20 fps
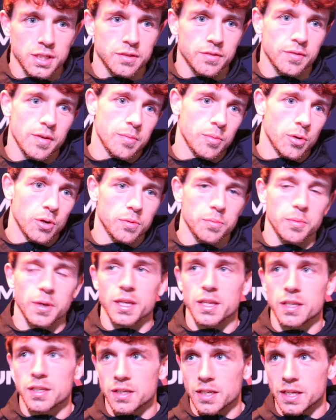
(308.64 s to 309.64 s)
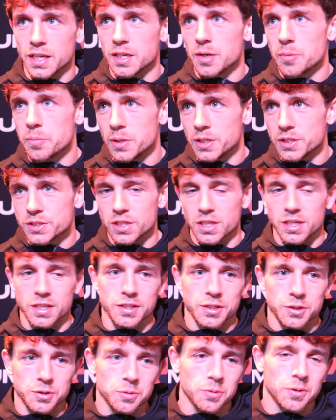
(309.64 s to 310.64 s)
him or me eating a pizza
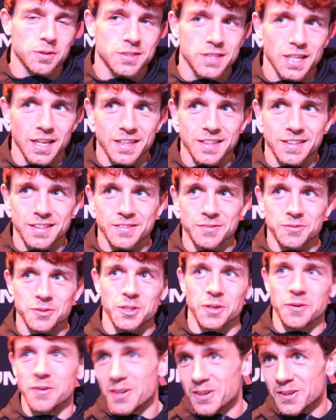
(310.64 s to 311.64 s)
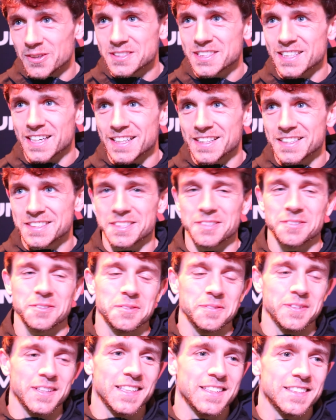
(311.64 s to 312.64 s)
and the other one's dieting, we're doing it all together, do you know what
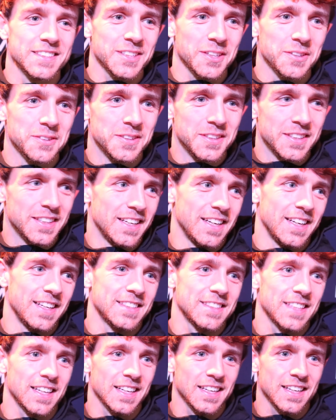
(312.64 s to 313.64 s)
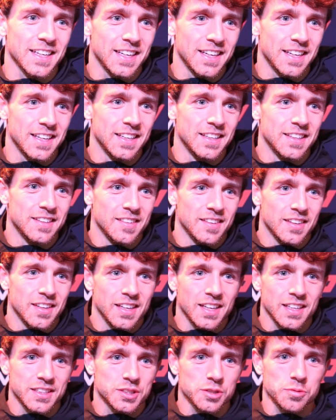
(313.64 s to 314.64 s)
I mean? So it's like,
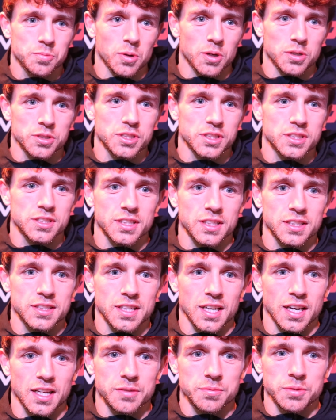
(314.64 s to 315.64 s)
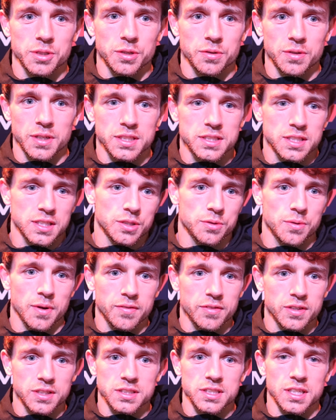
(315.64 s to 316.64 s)
it's just boss, it's great. We literally do
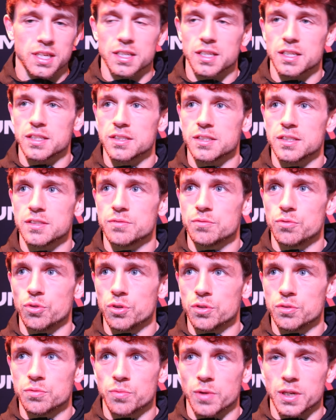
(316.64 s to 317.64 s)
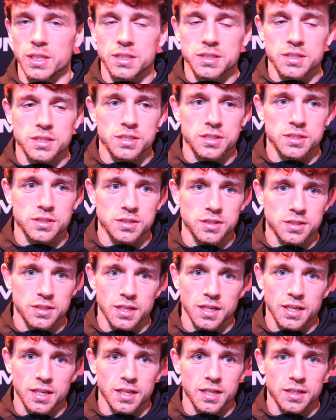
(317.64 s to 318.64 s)
everything together, running weights.
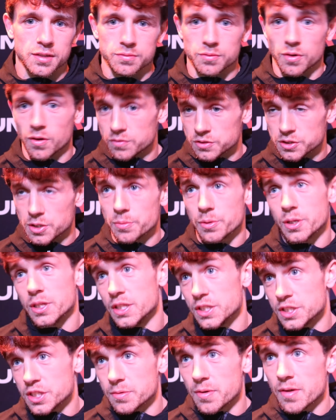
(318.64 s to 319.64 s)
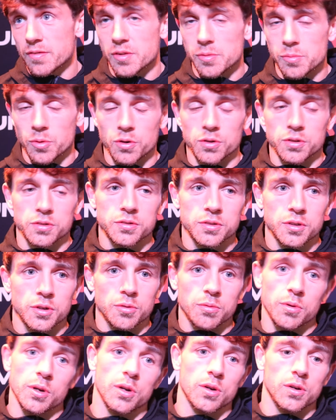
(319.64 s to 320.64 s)
Obviously we're in the gym every morning
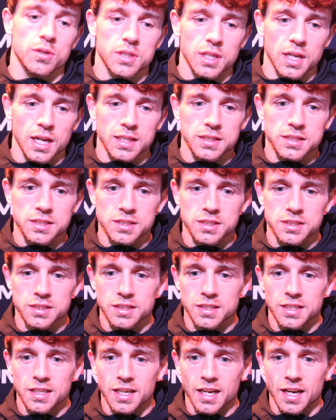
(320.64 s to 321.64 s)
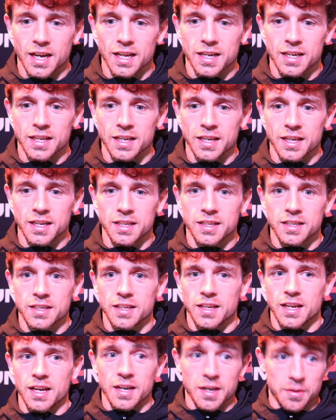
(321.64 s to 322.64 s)
with all of the lads, and
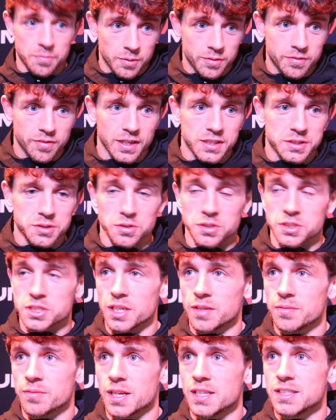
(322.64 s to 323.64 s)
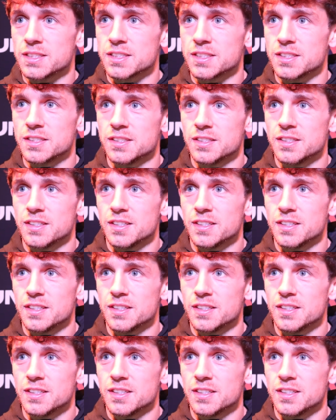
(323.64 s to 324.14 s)
then we fight on the same night, and